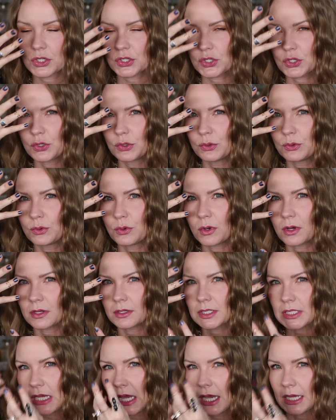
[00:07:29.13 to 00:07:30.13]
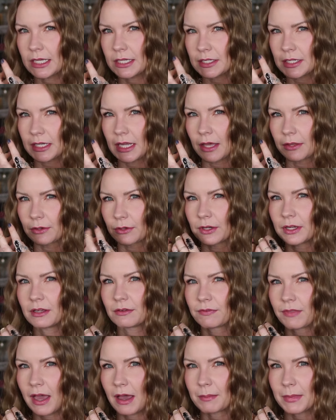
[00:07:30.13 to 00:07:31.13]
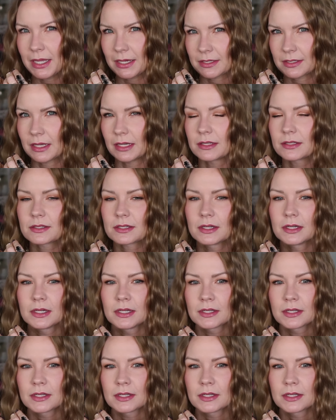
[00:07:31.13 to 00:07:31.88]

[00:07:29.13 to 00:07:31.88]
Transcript: to tie it together, if that makes sense.